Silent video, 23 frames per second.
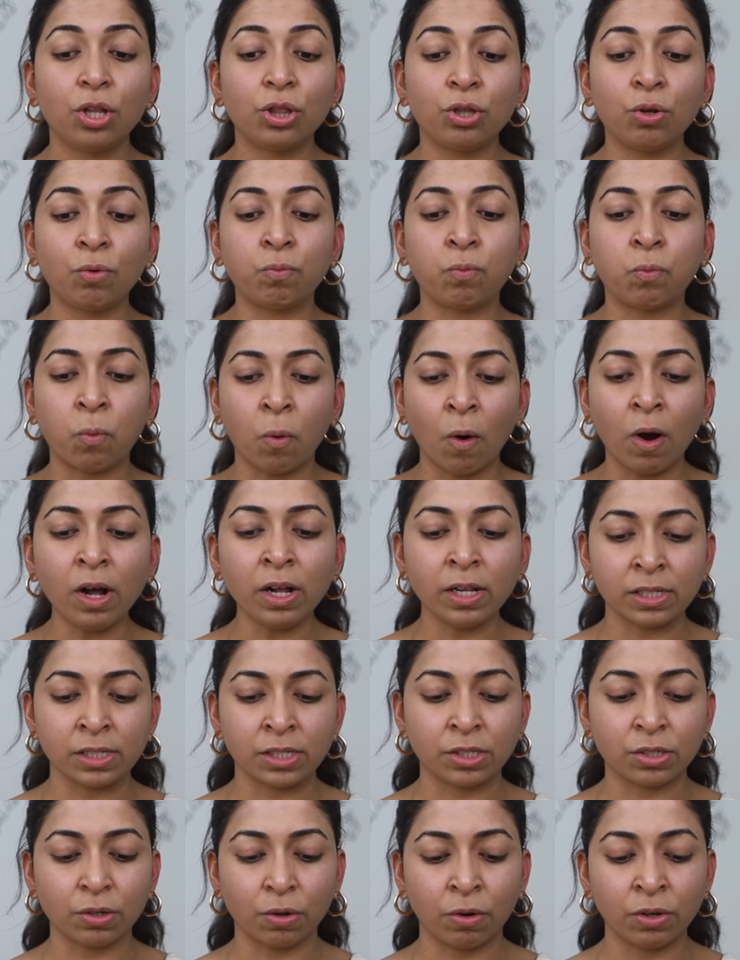The
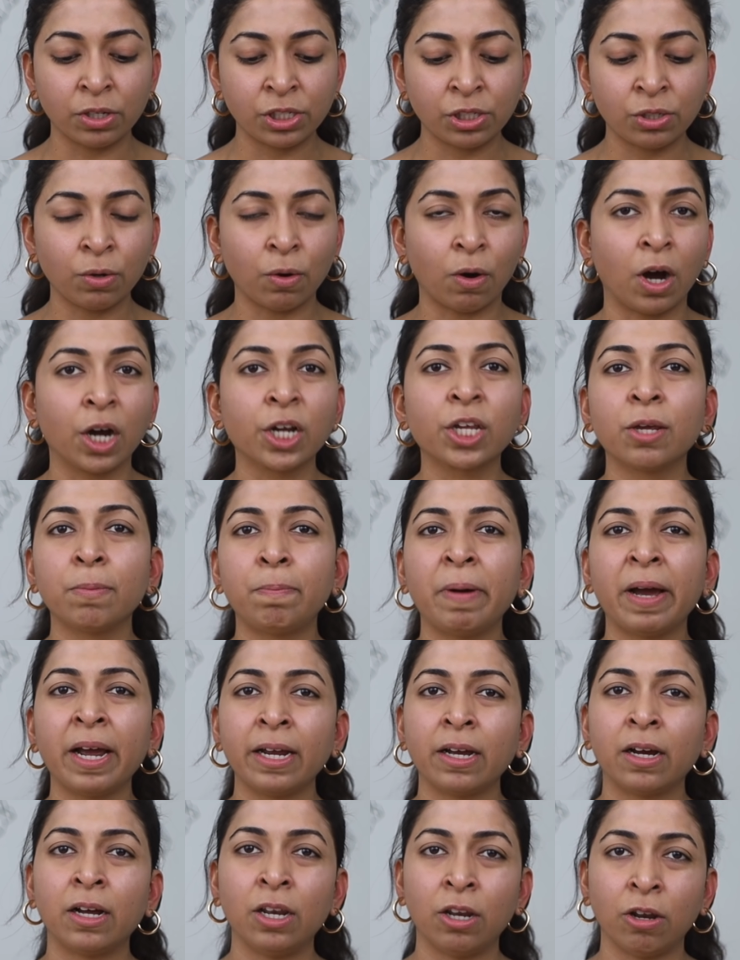walls also
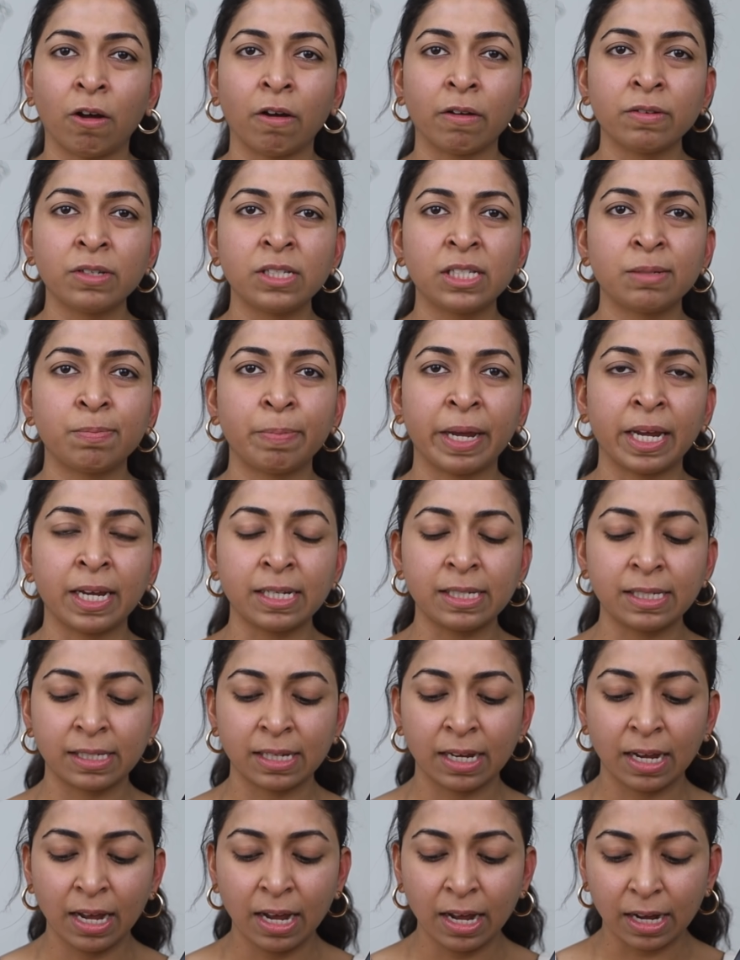occupy a lot of
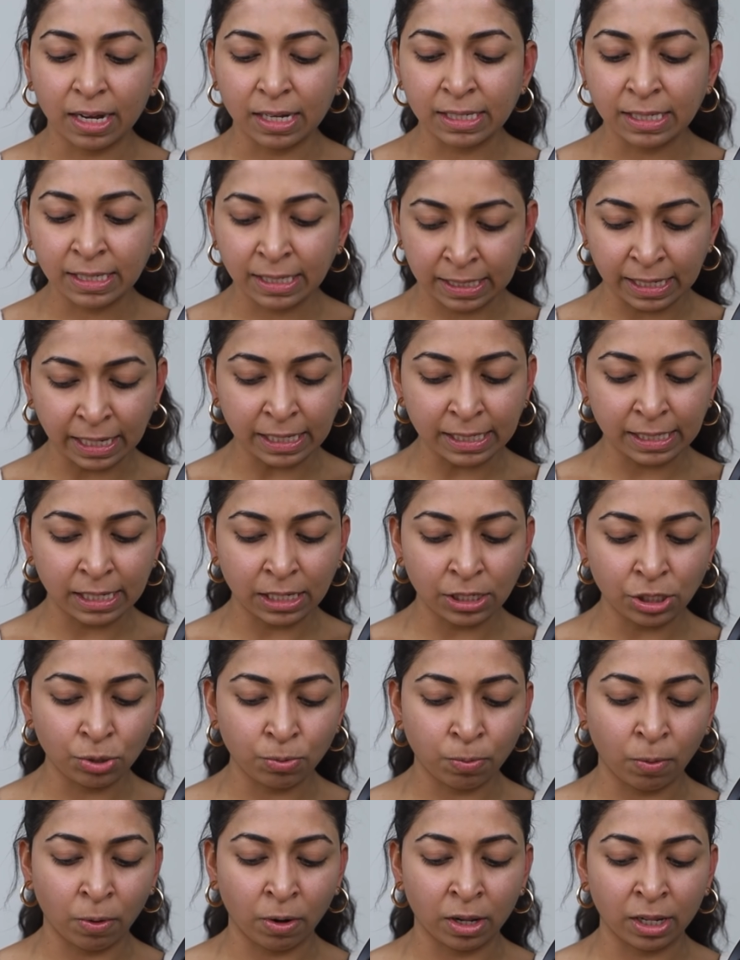space. A 6 inch
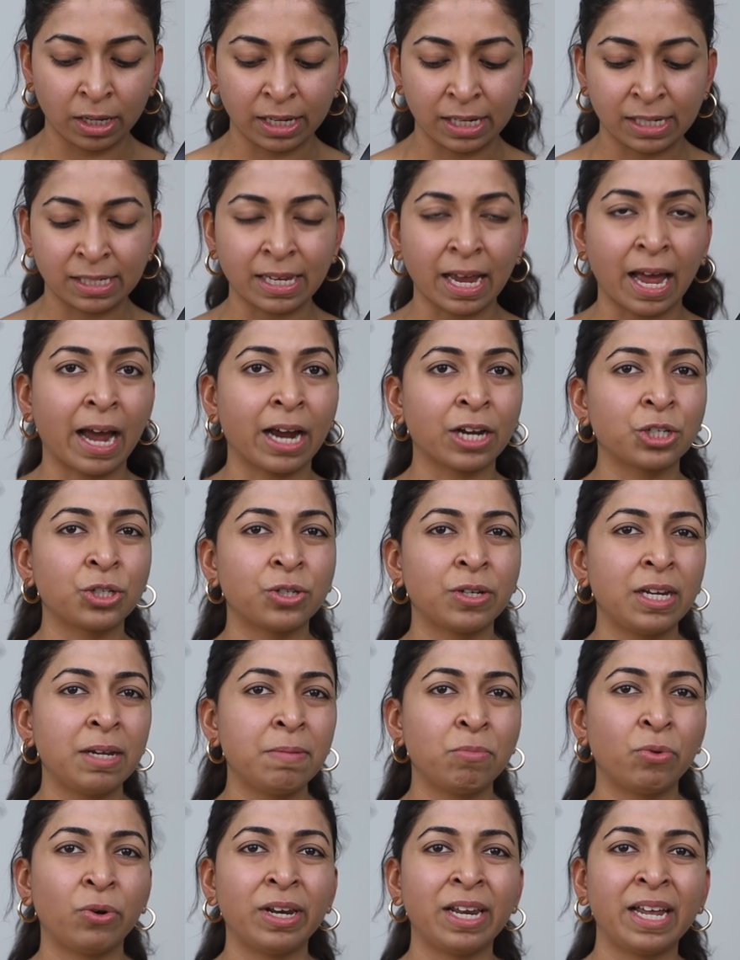wall is actually
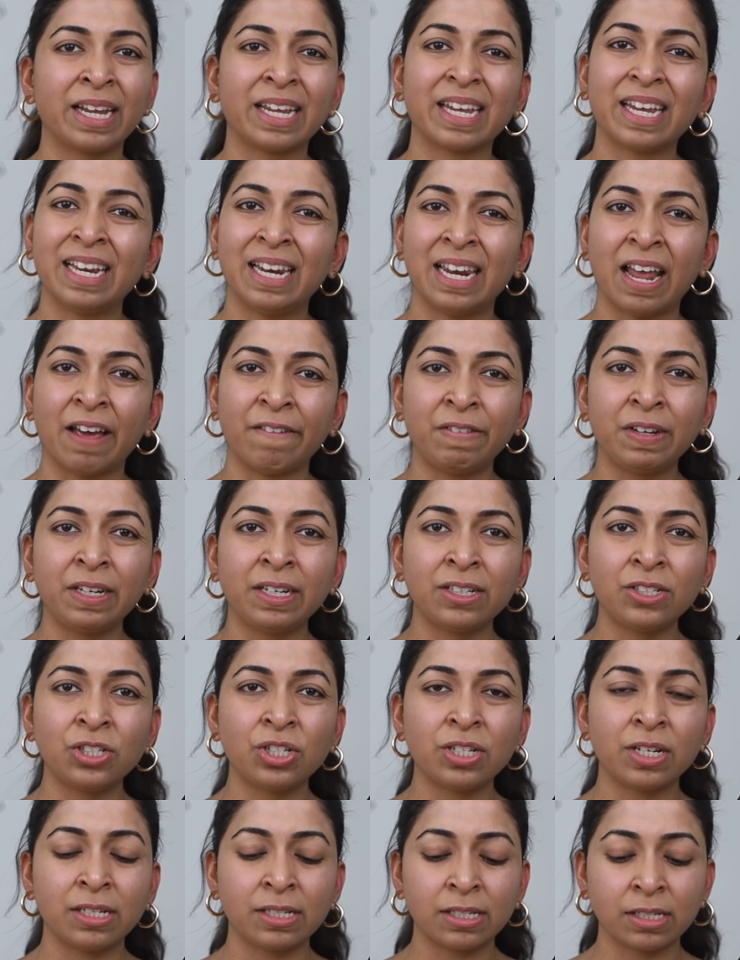more like 11
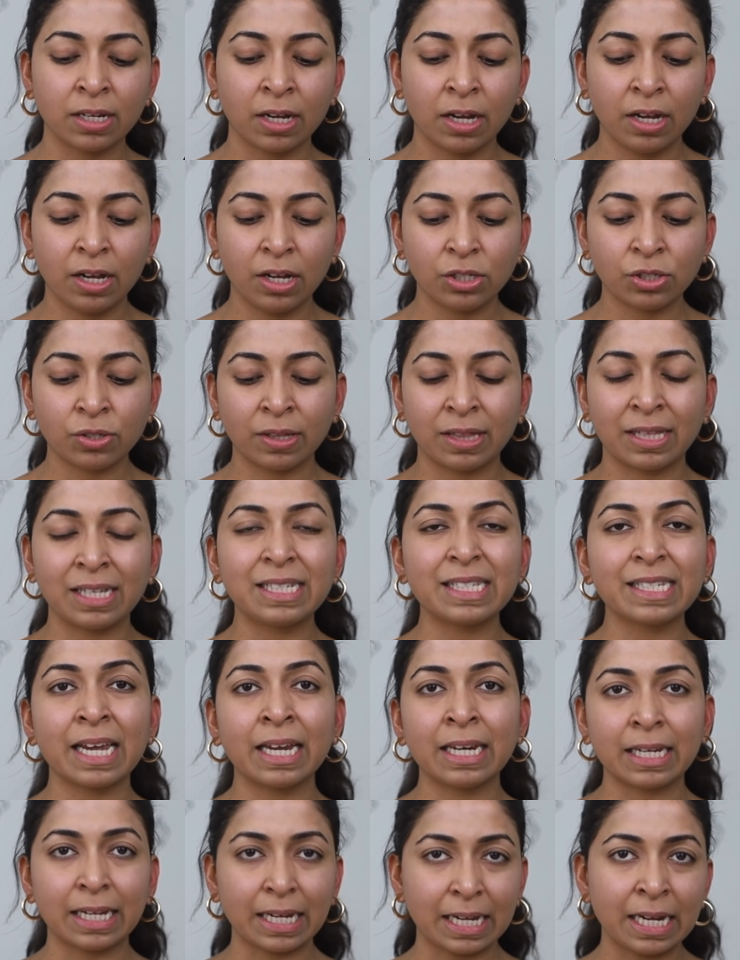inches, so this
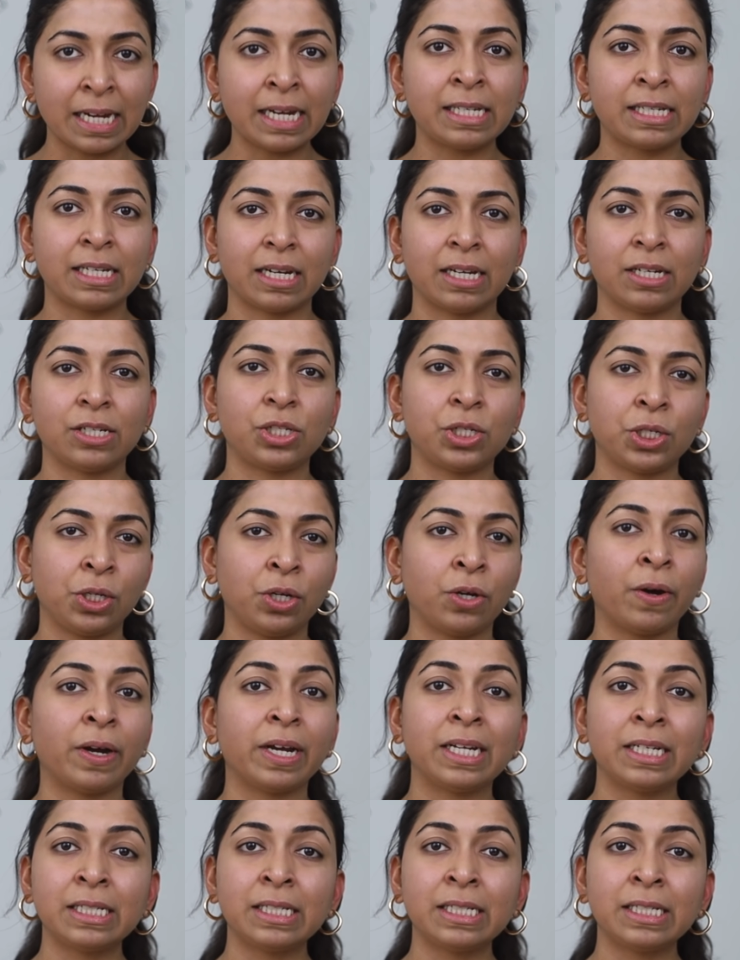can eat into your